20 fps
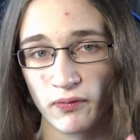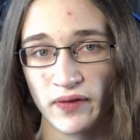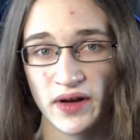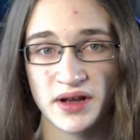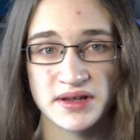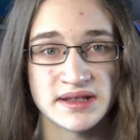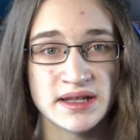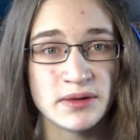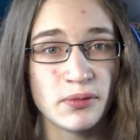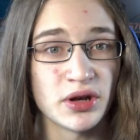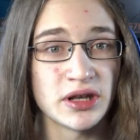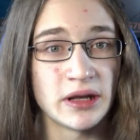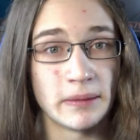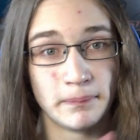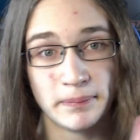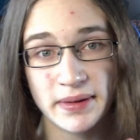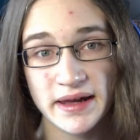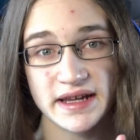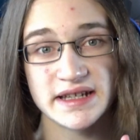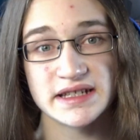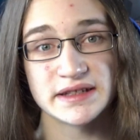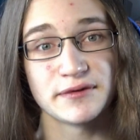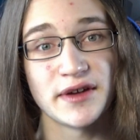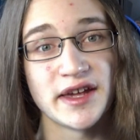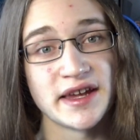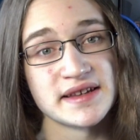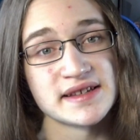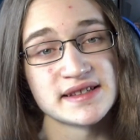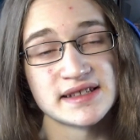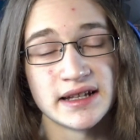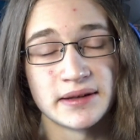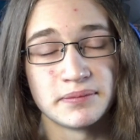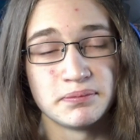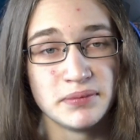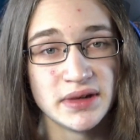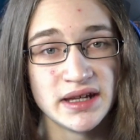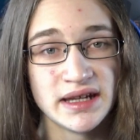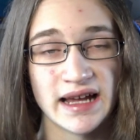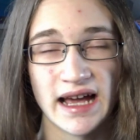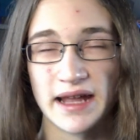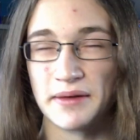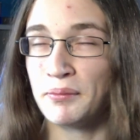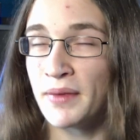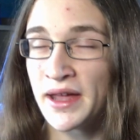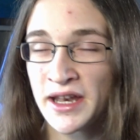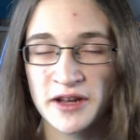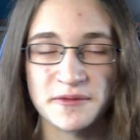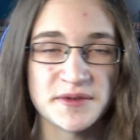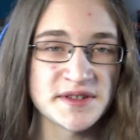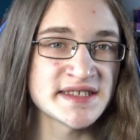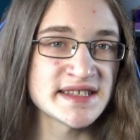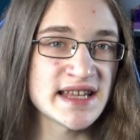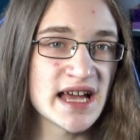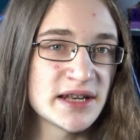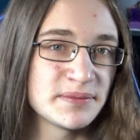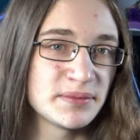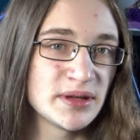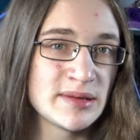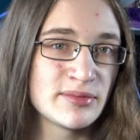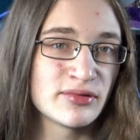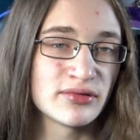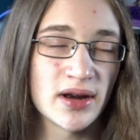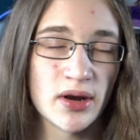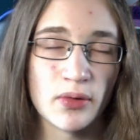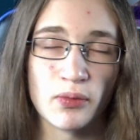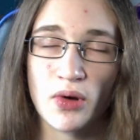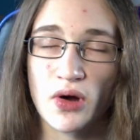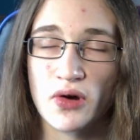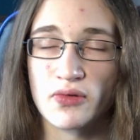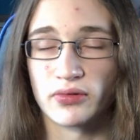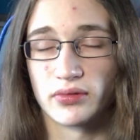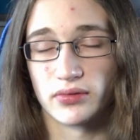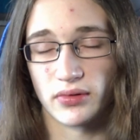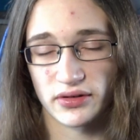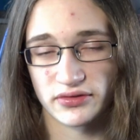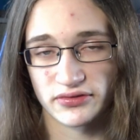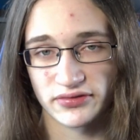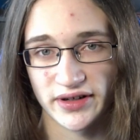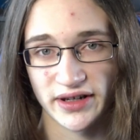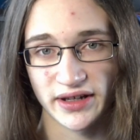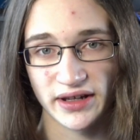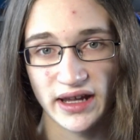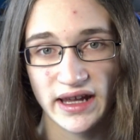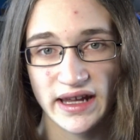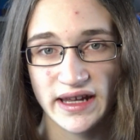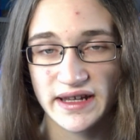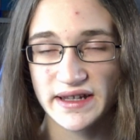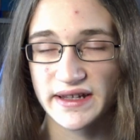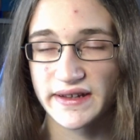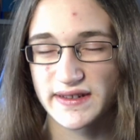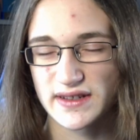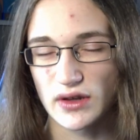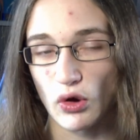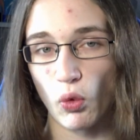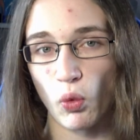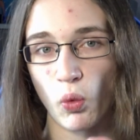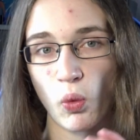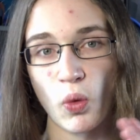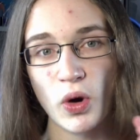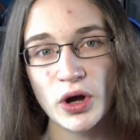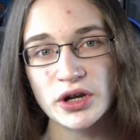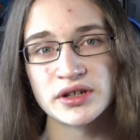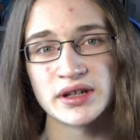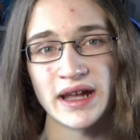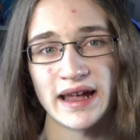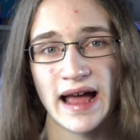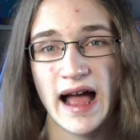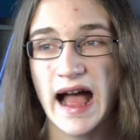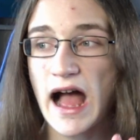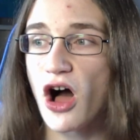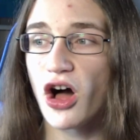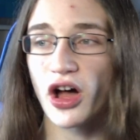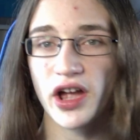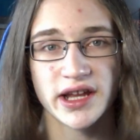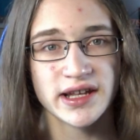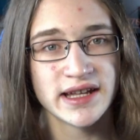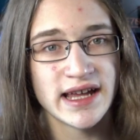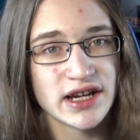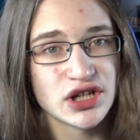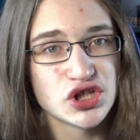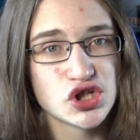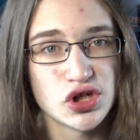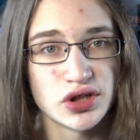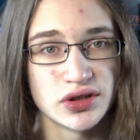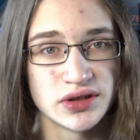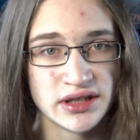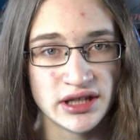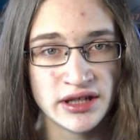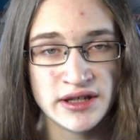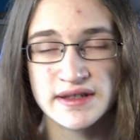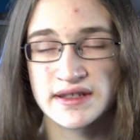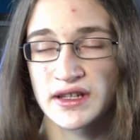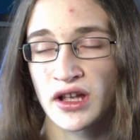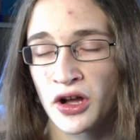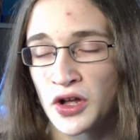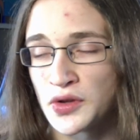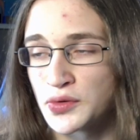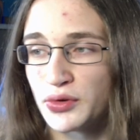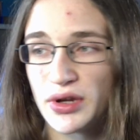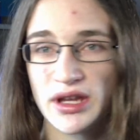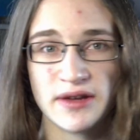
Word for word: Firstly, one of the biggest things that me and many of us sad people around the world were wondering is what architecture these cards will